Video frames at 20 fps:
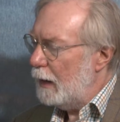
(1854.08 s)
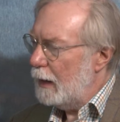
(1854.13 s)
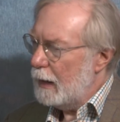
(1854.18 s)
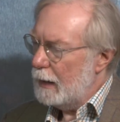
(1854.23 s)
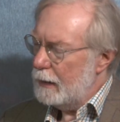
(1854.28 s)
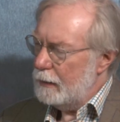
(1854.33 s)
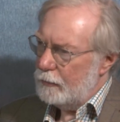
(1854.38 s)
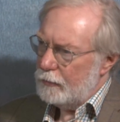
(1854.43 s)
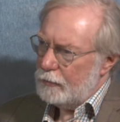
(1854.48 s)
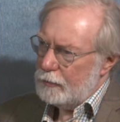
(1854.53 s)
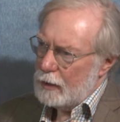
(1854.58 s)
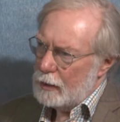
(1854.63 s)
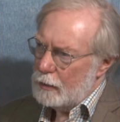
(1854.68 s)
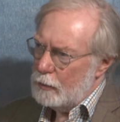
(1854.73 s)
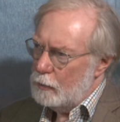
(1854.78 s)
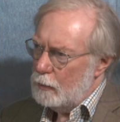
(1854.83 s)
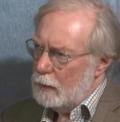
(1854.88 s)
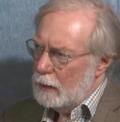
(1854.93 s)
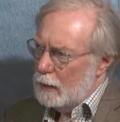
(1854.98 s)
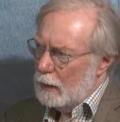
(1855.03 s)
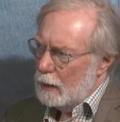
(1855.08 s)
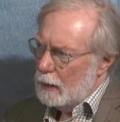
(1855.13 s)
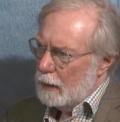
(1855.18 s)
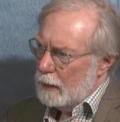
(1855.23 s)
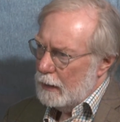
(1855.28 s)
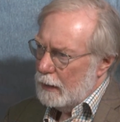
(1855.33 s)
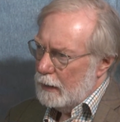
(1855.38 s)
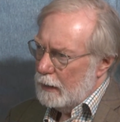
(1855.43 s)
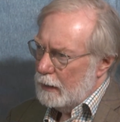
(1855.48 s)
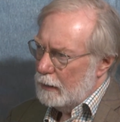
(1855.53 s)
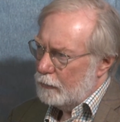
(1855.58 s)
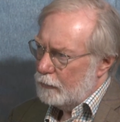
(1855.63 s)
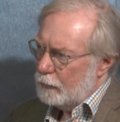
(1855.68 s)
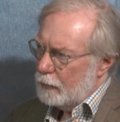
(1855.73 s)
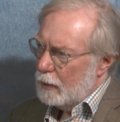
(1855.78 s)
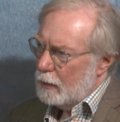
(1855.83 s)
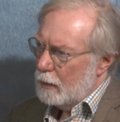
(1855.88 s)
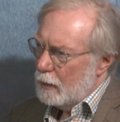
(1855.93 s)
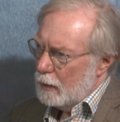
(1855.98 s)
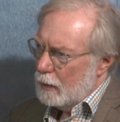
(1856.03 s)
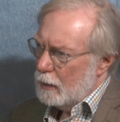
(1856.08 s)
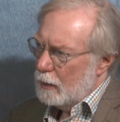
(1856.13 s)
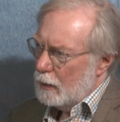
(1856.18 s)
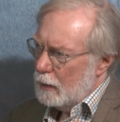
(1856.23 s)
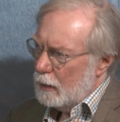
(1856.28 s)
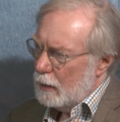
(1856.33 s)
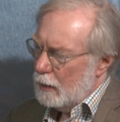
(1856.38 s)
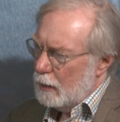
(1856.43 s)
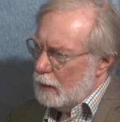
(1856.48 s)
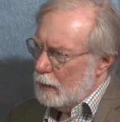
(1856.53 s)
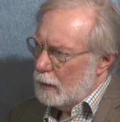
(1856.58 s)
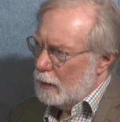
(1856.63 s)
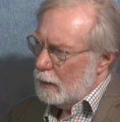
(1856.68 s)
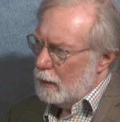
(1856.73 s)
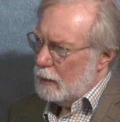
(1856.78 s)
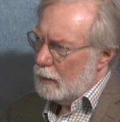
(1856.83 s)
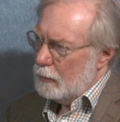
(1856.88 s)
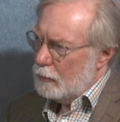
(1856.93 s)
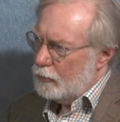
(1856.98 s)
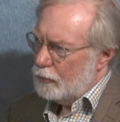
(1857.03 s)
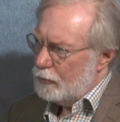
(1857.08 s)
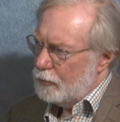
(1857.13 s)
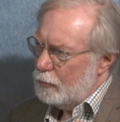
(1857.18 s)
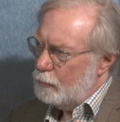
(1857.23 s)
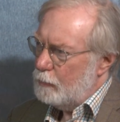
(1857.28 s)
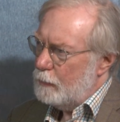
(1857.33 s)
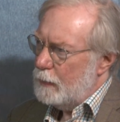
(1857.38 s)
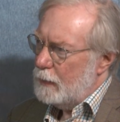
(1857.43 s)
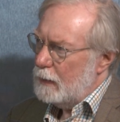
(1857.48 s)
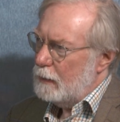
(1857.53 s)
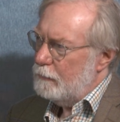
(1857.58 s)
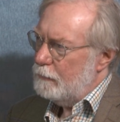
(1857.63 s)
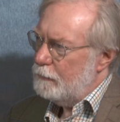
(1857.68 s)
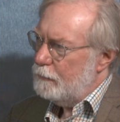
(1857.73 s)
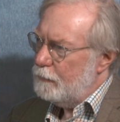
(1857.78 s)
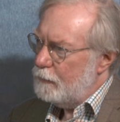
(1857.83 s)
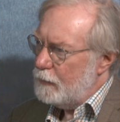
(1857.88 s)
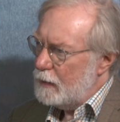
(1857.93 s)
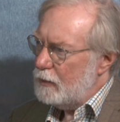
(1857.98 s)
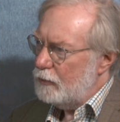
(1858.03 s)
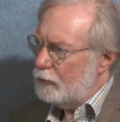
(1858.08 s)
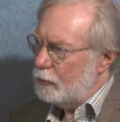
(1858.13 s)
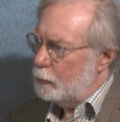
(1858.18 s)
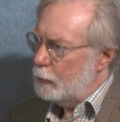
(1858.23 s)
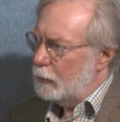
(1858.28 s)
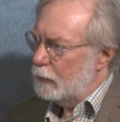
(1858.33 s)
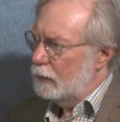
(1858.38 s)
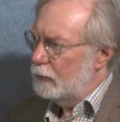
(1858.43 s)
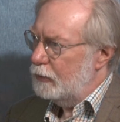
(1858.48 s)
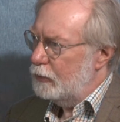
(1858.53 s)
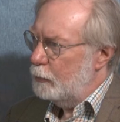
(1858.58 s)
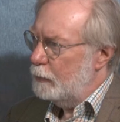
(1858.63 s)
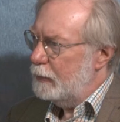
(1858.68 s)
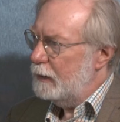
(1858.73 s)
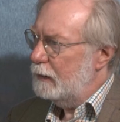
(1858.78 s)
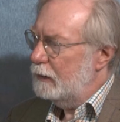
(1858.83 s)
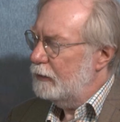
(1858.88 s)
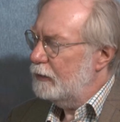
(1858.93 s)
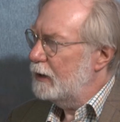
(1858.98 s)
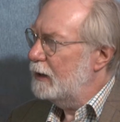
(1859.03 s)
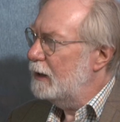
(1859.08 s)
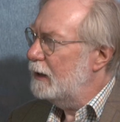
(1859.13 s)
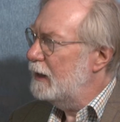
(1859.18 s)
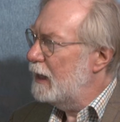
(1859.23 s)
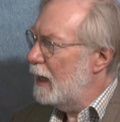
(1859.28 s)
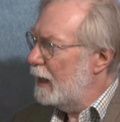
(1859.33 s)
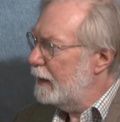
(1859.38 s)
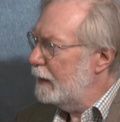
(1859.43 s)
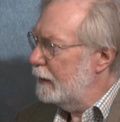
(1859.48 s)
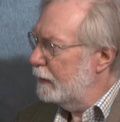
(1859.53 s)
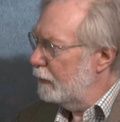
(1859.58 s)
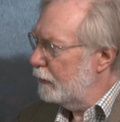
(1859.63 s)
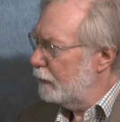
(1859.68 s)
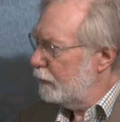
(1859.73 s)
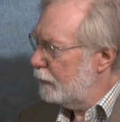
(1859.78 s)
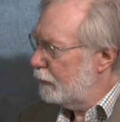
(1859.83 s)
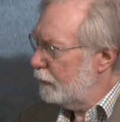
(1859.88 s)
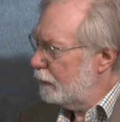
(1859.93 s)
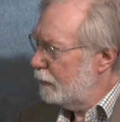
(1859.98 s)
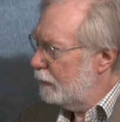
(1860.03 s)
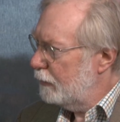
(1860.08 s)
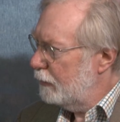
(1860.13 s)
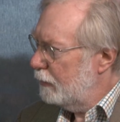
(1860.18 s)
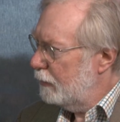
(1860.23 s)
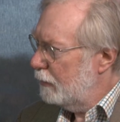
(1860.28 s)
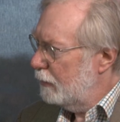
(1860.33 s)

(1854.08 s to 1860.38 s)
And so it should be feasible to build an alliance